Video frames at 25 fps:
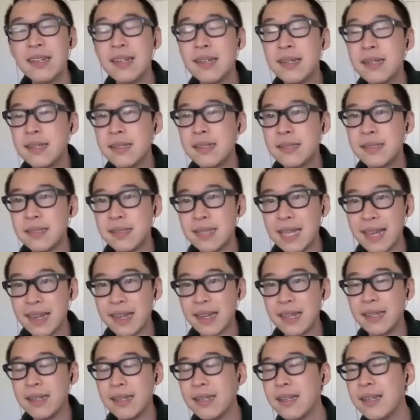
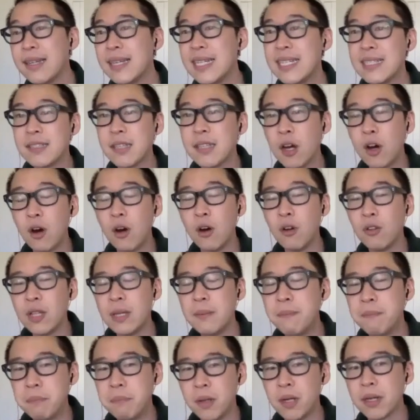Second, it's the
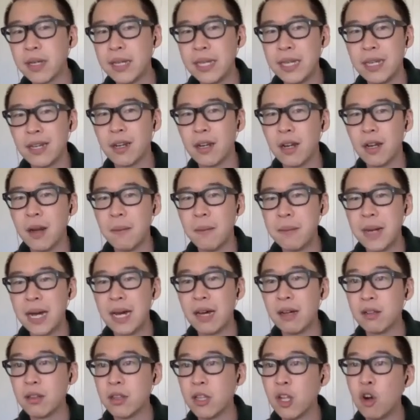only book here
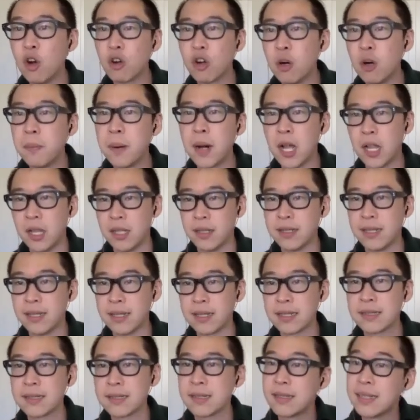about local
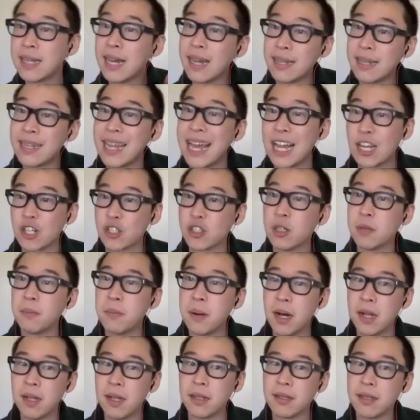politics, not national
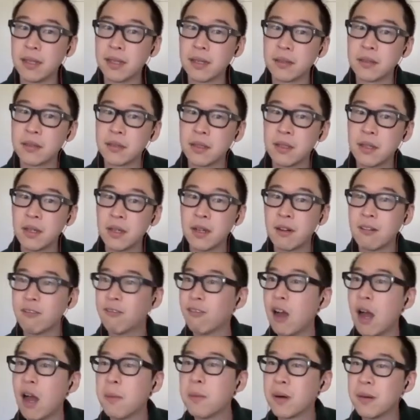politics.
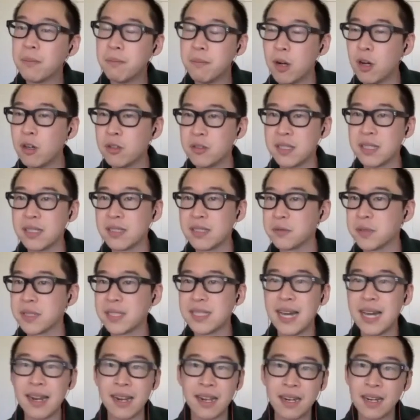Robert Moses was
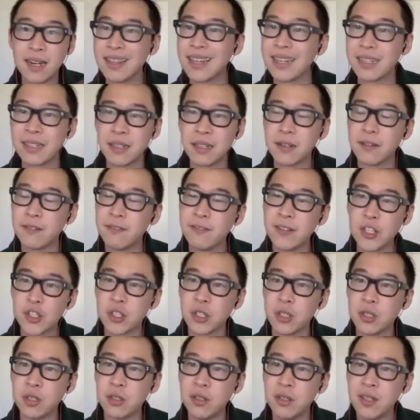not an elected
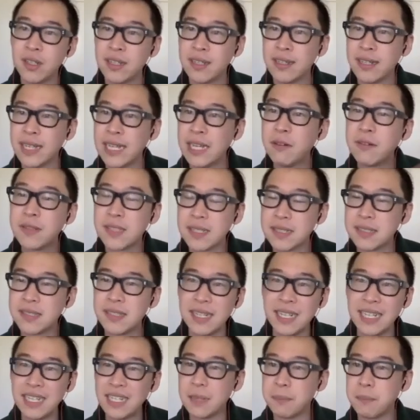official. He was a
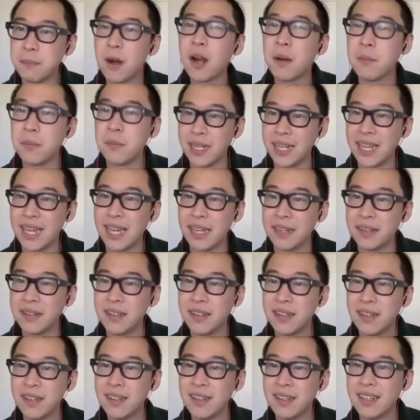city department head.
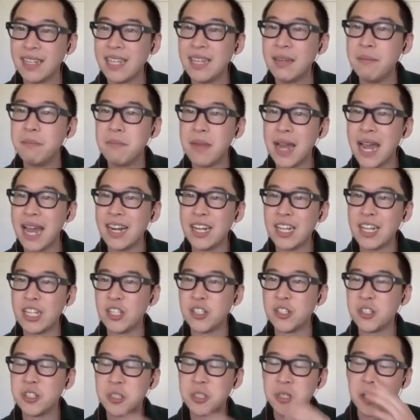He
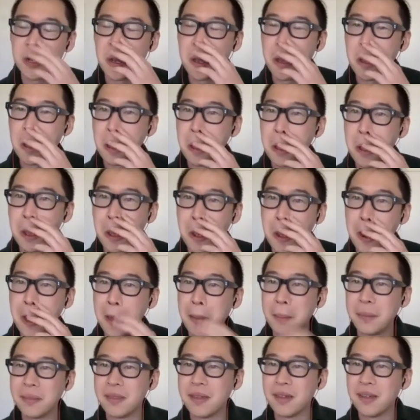managed
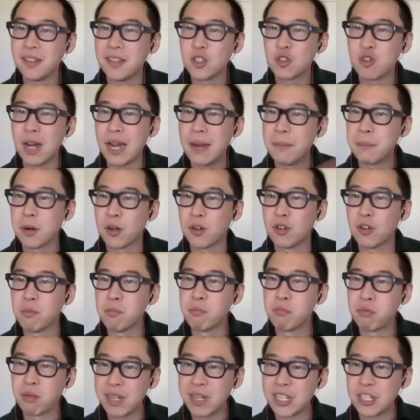the
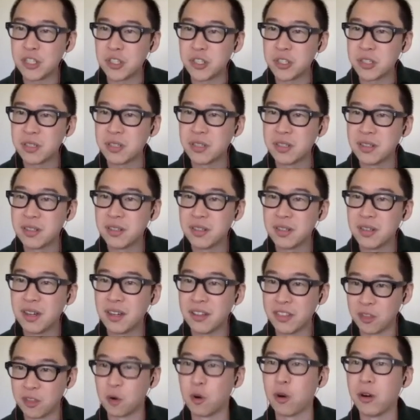Triborough Bridge
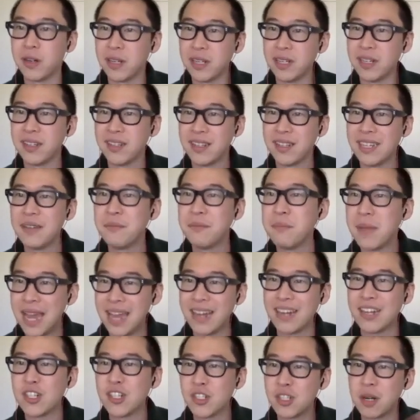Authority. He
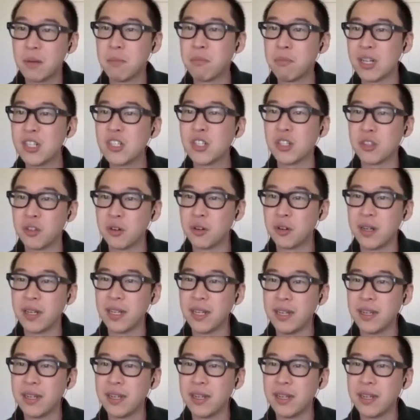managed a bridge authority.